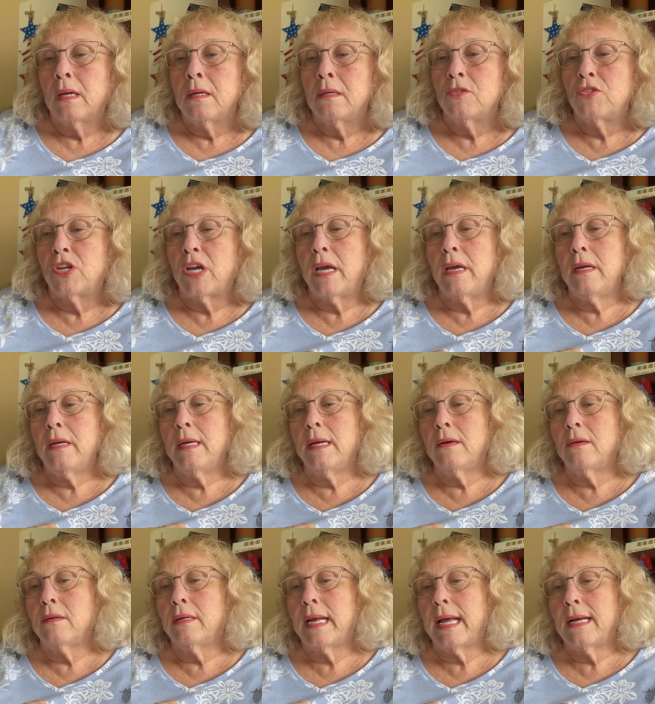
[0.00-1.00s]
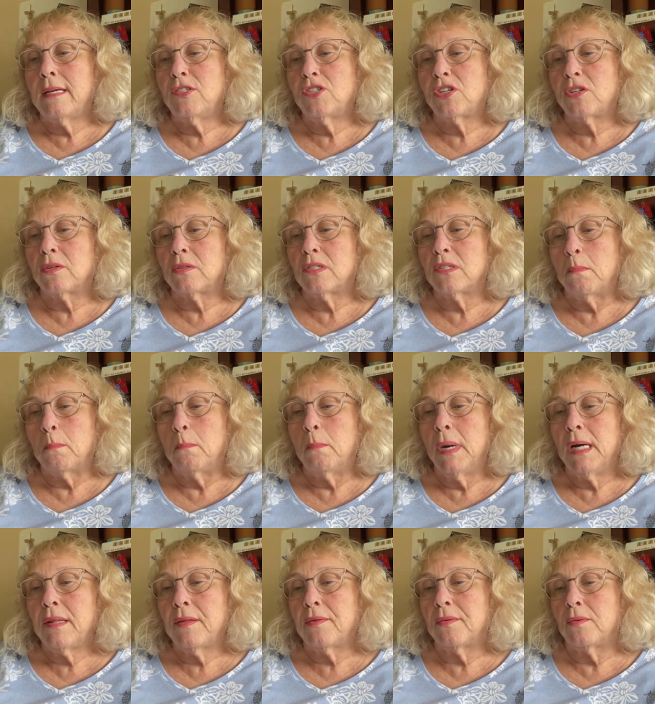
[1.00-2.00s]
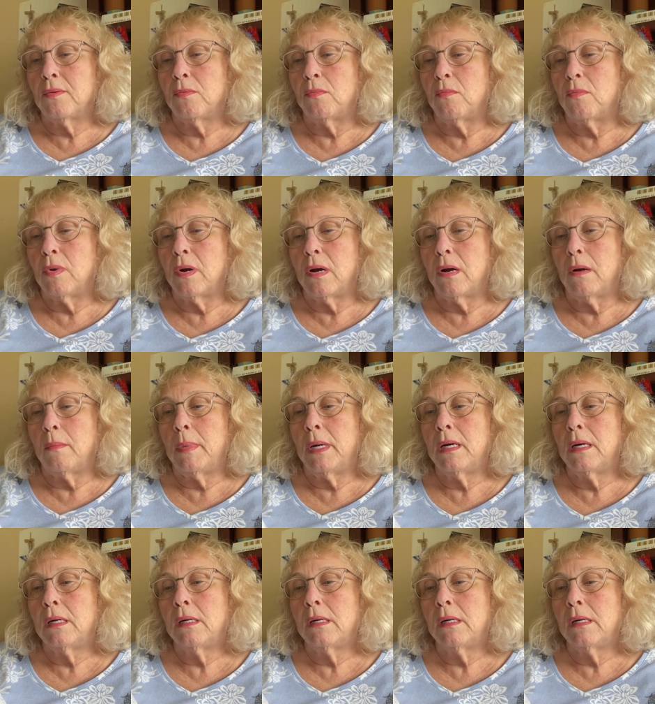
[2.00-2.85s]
J&L Naturals Muscle Rub.